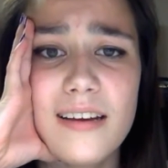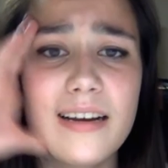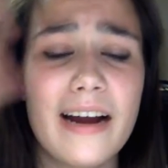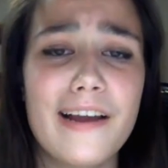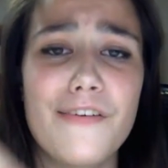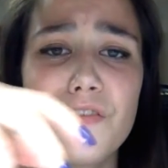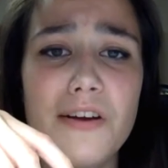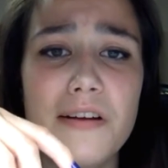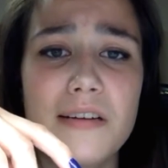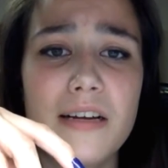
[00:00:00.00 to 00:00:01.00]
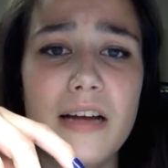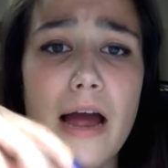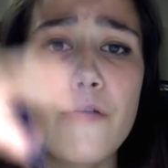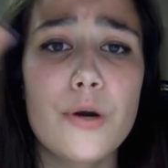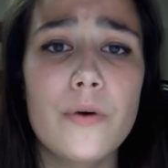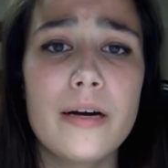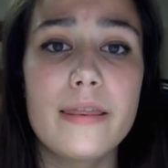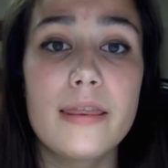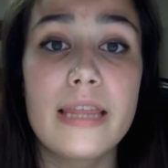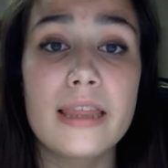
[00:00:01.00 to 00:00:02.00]
kind of
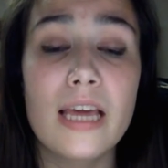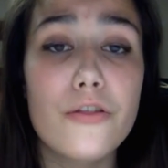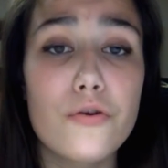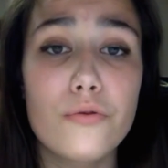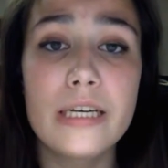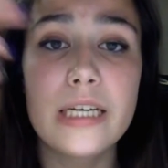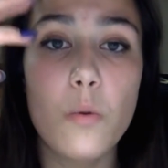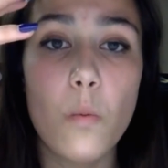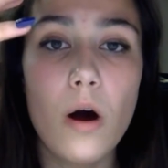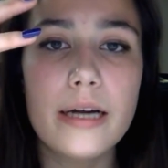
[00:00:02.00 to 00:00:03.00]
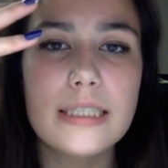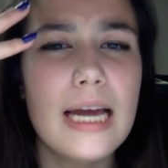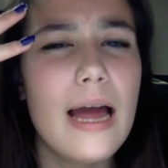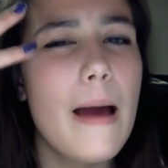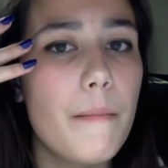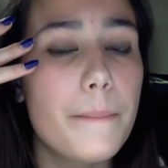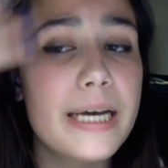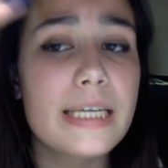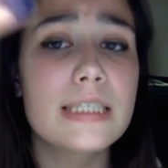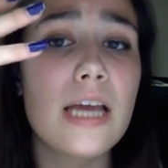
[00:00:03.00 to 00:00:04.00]
everyone that the other 3 didn't want.
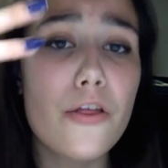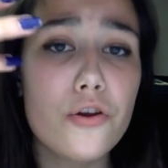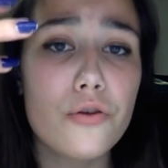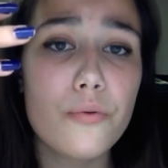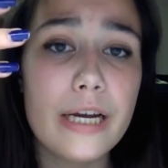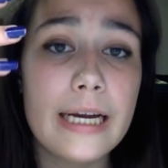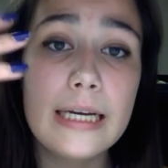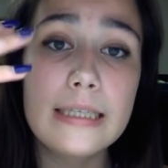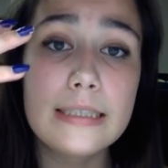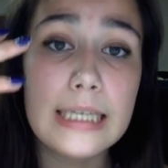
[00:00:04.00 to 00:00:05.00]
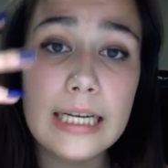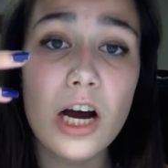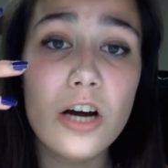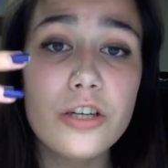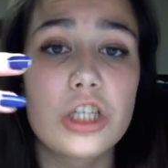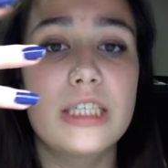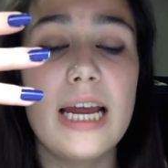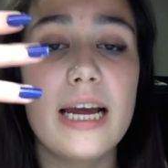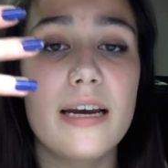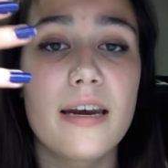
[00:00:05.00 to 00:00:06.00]
Because the other 3 didn't
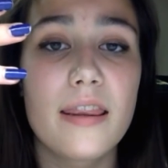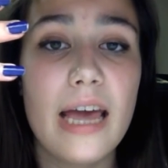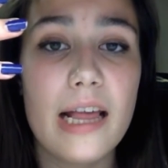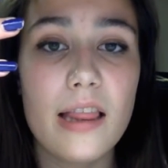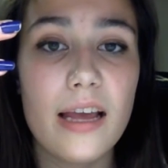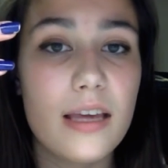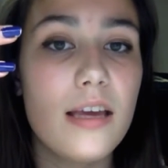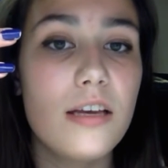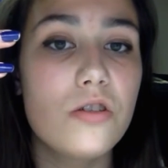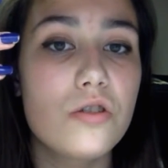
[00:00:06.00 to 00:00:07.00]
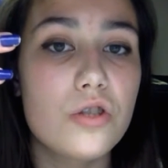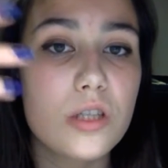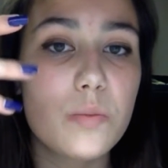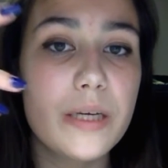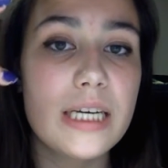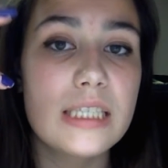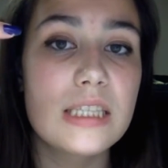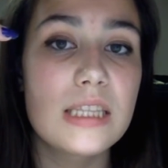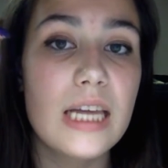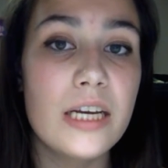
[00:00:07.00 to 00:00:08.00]
understand that just
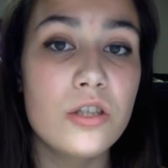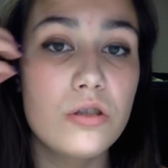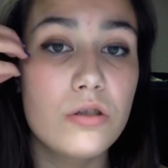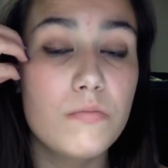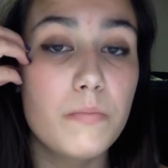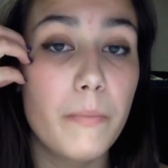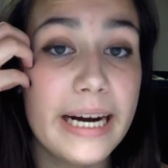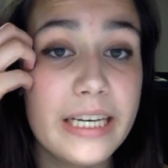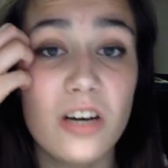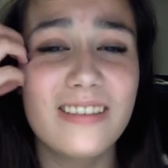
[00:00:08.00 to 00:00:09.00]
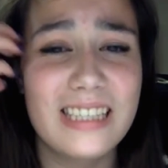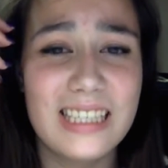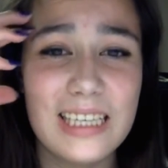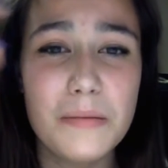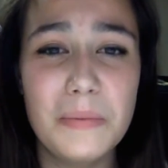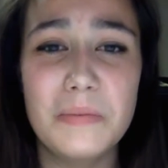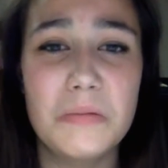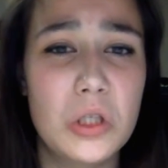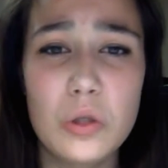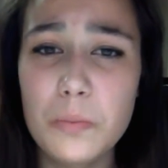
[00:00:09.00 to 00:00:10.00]
because they might not seem
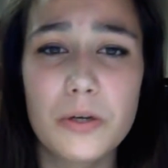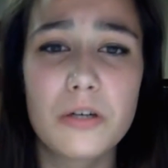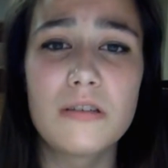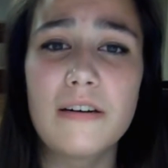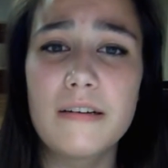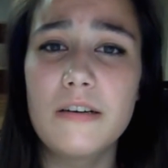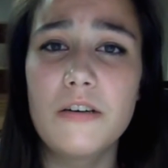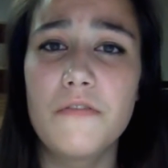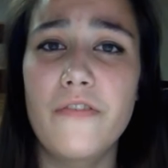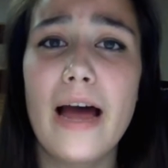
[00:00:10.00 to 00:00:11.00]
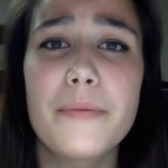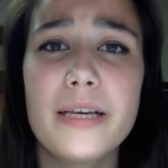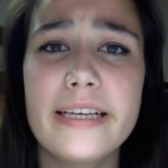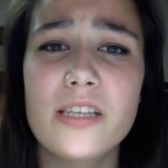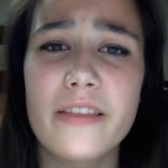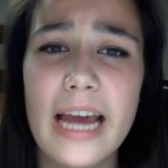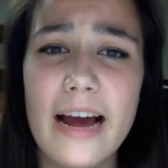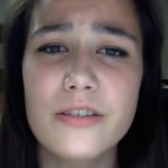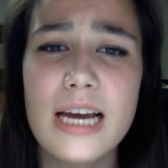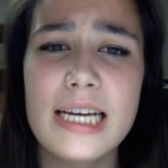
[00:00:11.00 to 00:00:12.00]
super fabulous on the
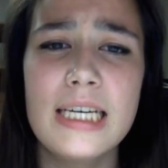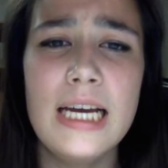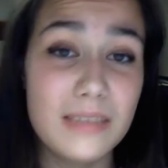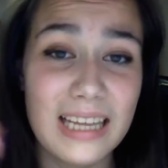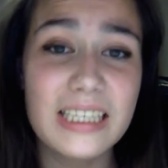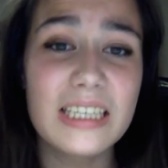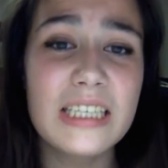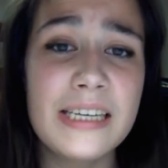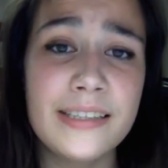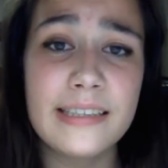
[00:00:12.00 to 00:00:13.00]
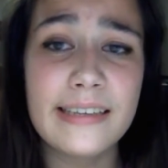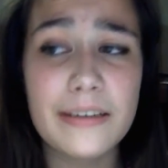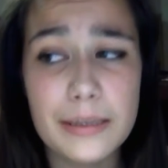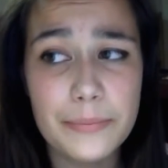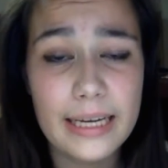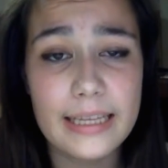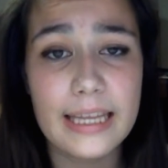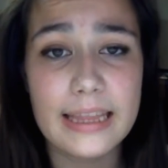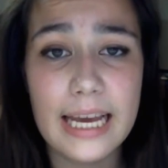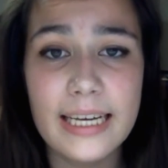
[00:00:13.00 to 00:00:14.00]
outside, that doesn't necessarily mean
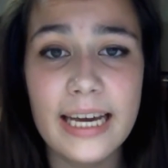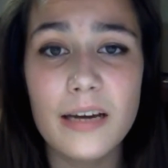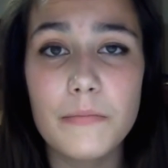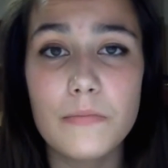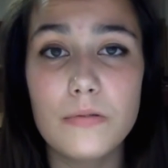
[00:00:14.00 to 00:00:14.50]
that they can't